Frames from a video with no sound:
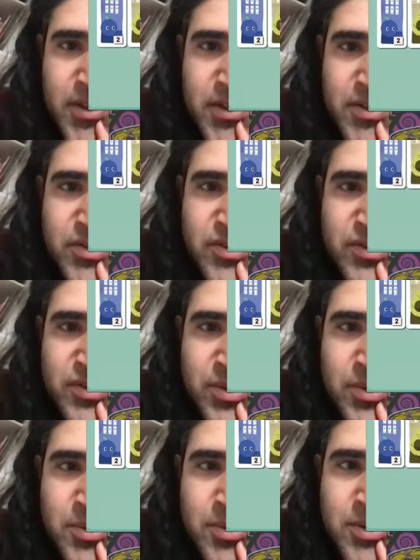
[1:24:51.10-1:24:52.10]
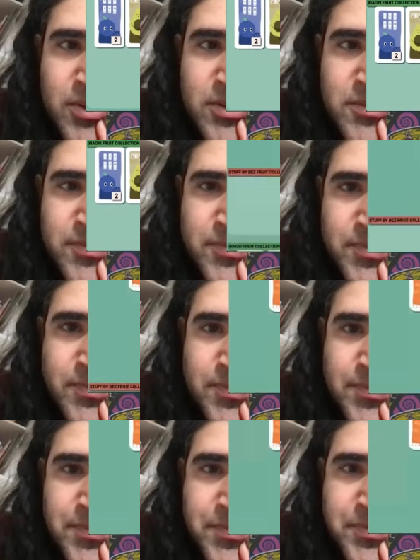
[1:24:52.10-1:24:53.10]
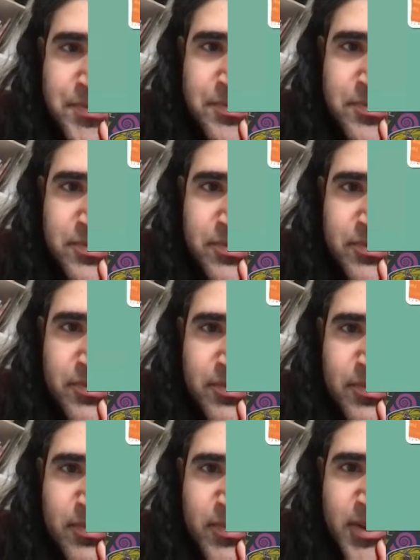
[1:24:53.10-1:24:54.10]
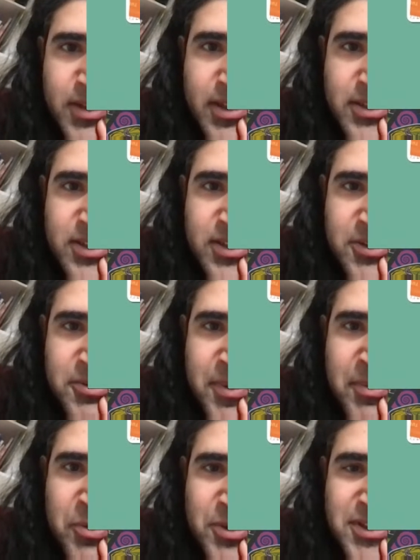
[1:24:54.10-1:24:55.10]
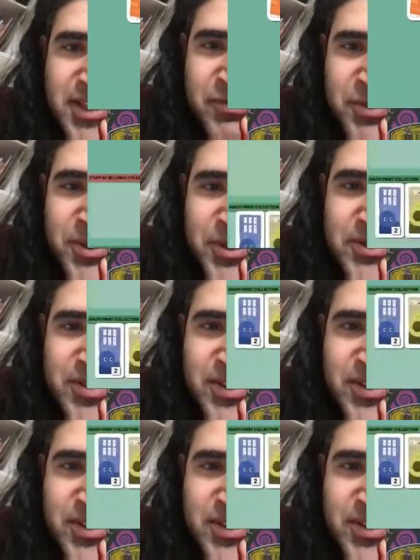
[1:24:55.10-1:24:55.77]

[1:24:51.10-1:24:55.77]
So, I can't remember what I've got.